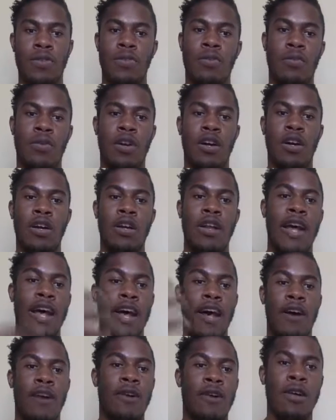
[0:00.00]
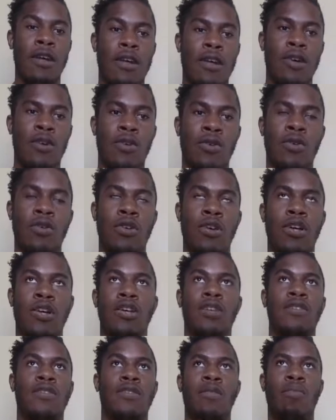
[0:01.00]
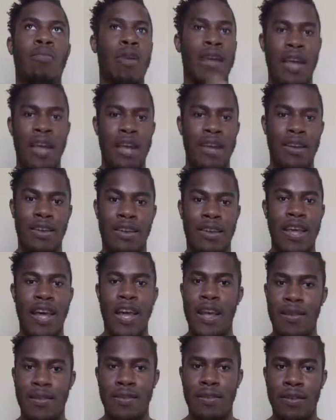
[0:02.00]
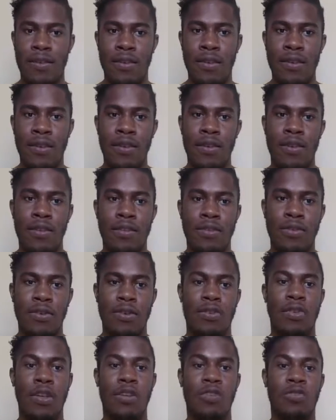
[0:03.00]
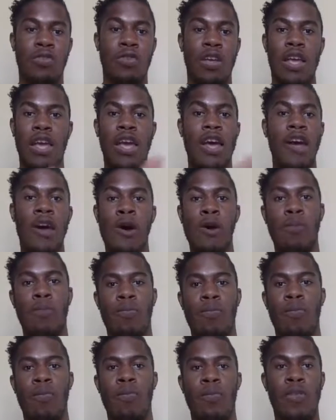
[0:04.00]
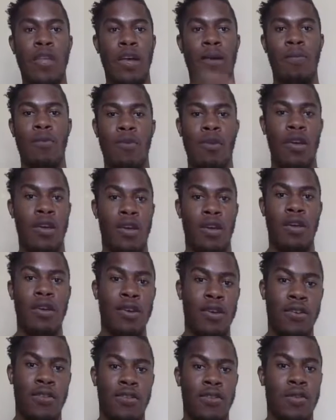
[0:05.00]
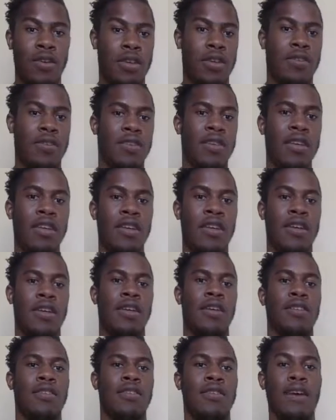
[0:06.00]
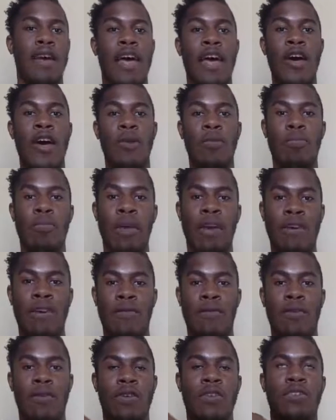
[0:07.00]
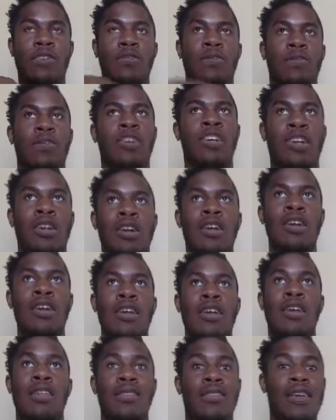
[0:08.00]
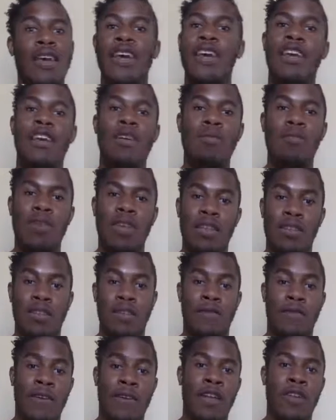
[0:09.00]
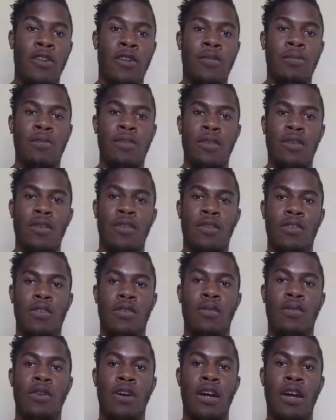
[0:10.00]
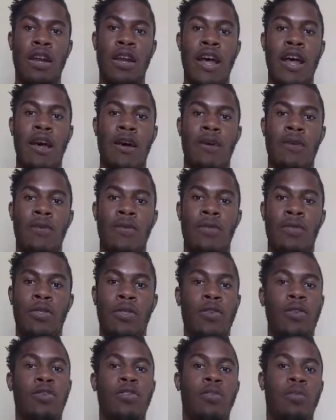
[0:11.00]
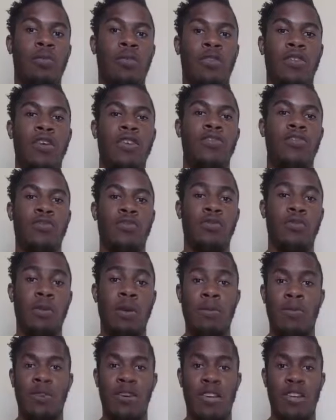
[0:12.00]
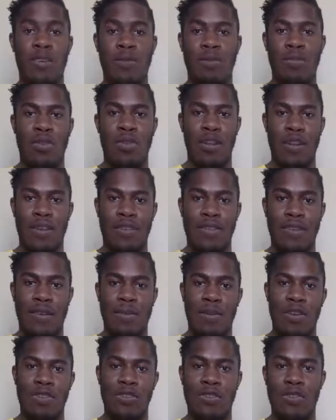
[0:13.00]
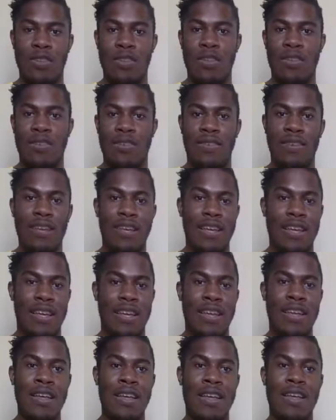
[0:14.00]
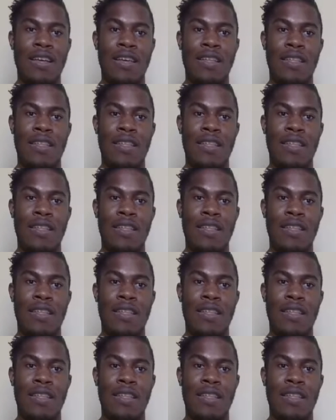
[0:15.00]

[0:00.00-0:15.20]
to where now, or to pay debts, to essentially help neighboring countries, to help everyone to where they can be developed to where now those potentials, remember the abilities I mentioned, the singing,